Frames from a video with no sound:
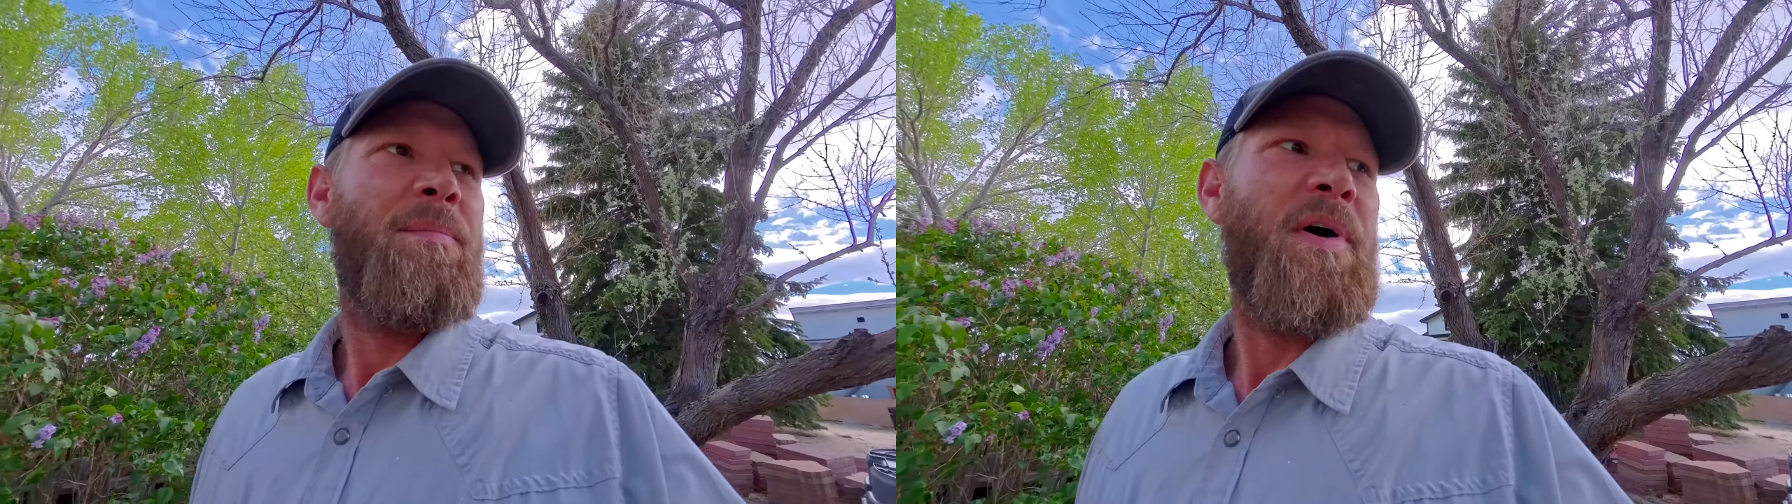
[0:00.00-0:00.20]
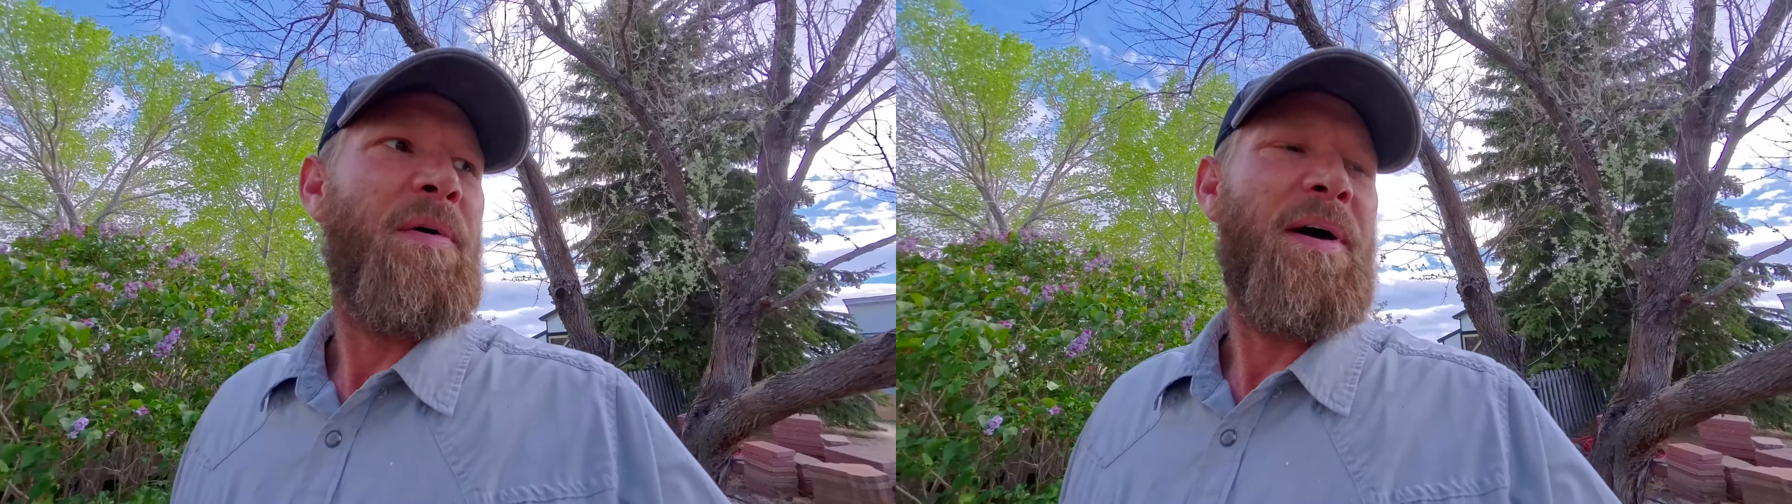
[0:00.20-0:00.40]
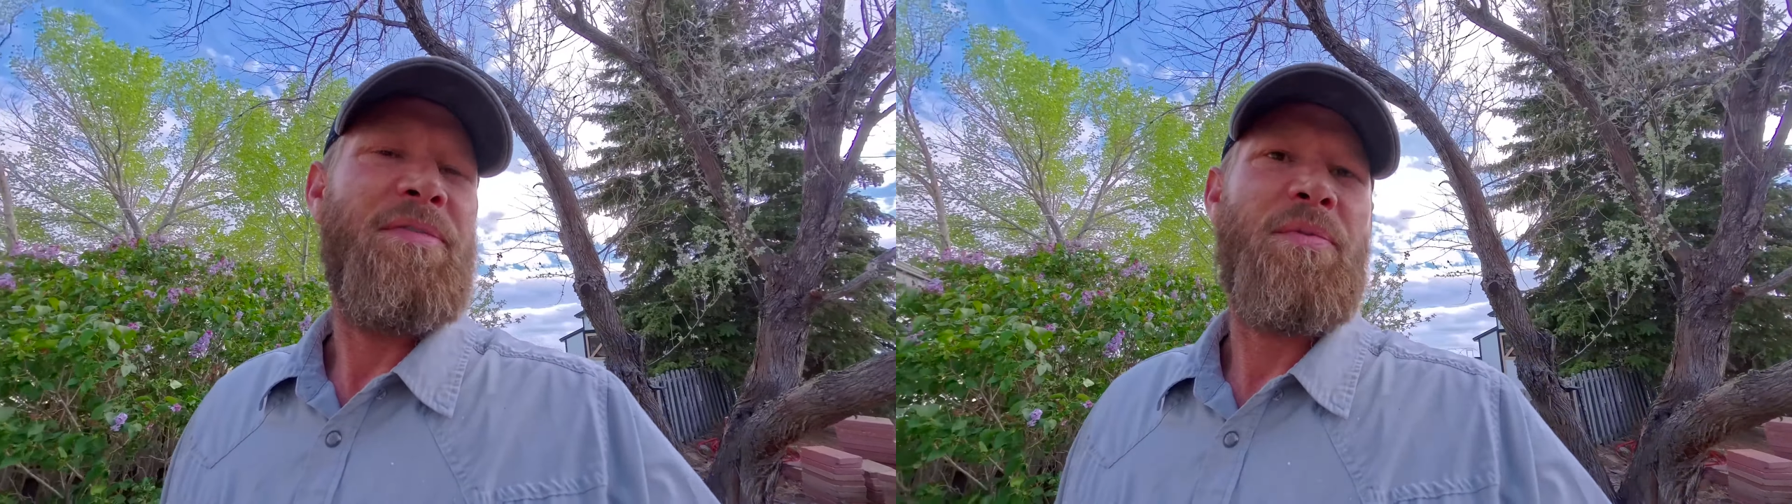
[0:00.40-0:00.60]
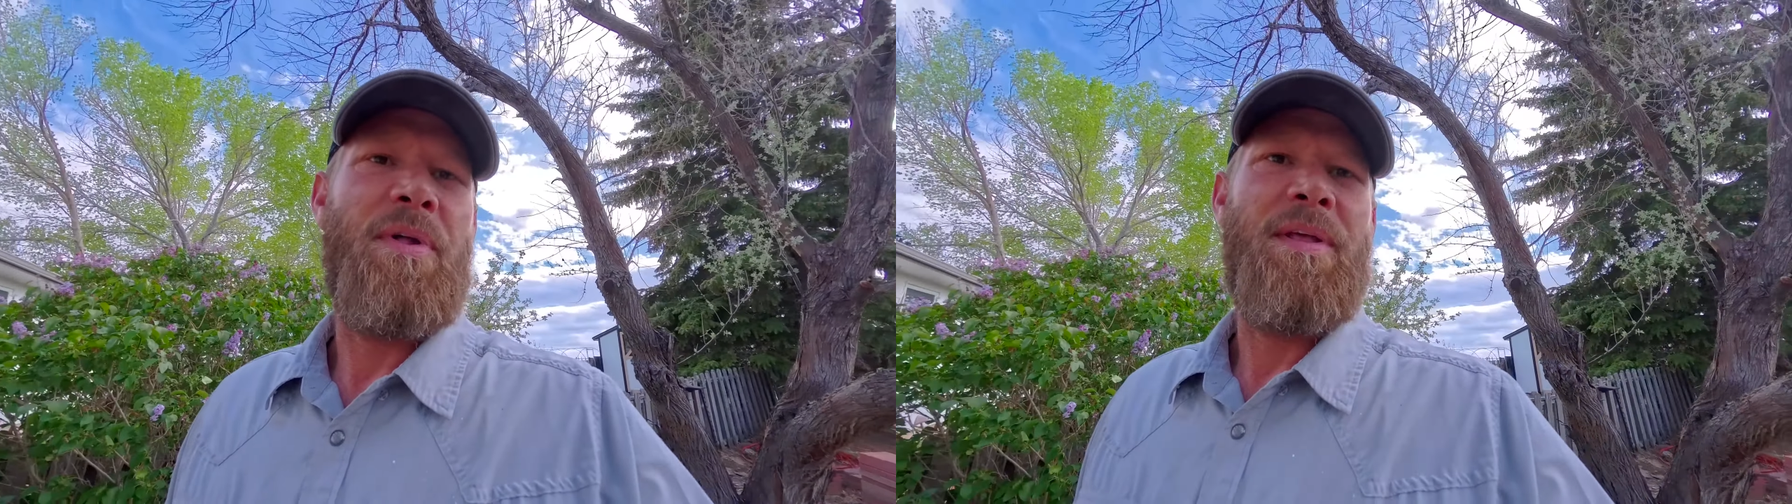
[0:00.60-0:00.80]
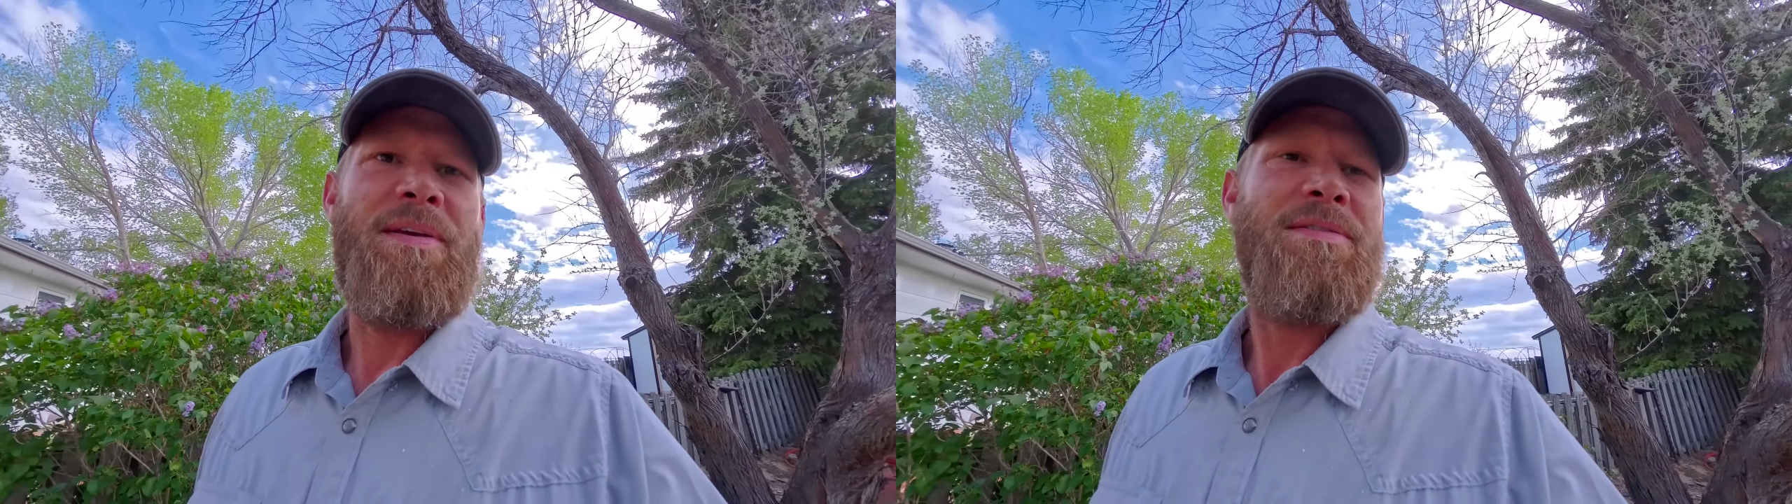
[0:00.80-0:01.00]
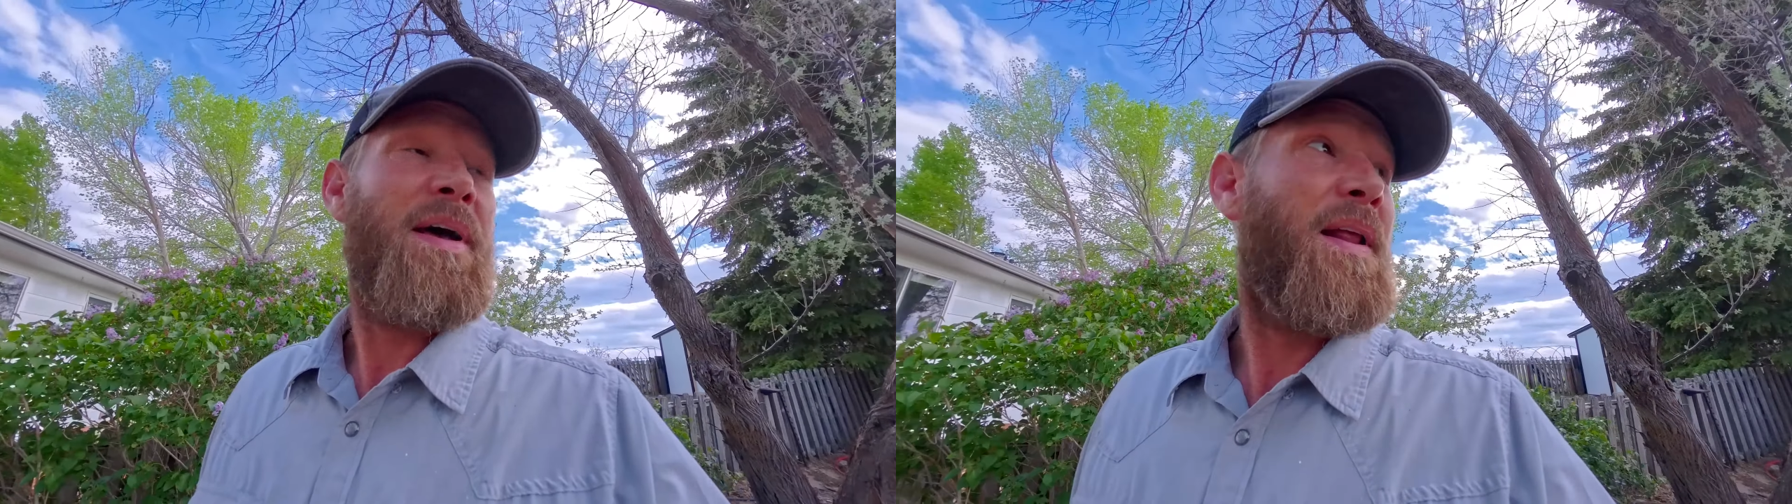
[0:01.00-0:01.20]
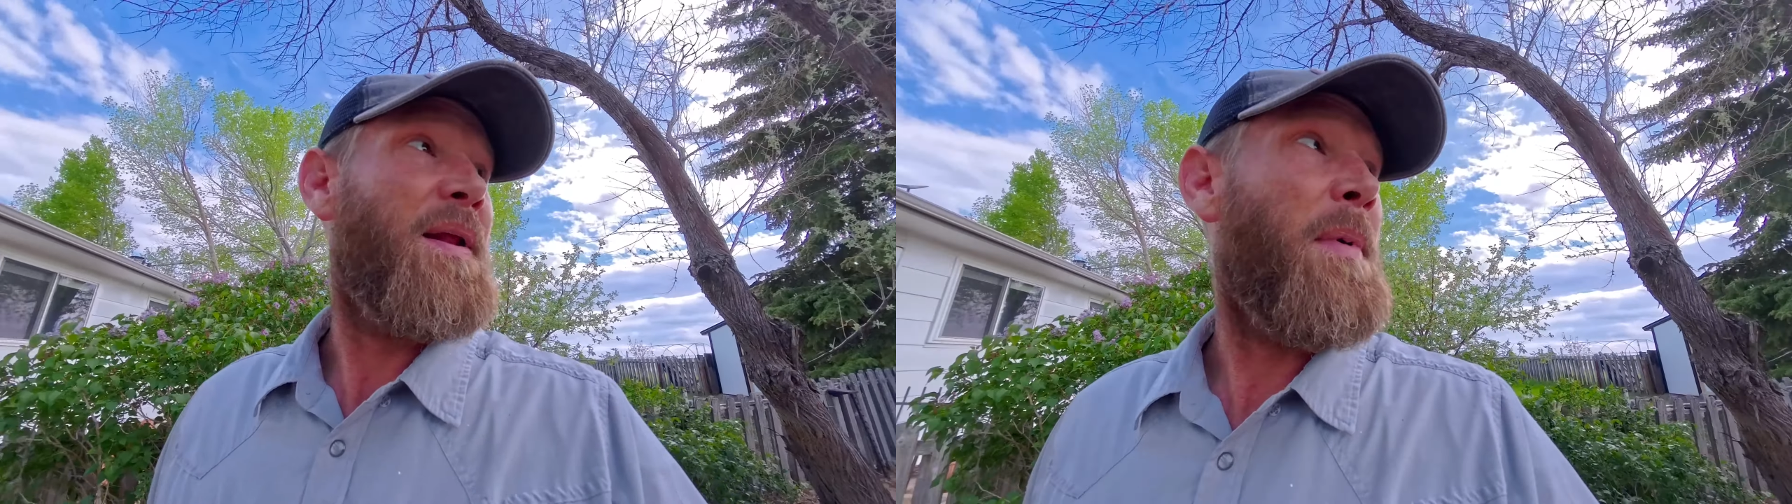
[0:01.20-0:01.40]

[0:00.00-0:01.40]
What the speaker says: My wife's really excited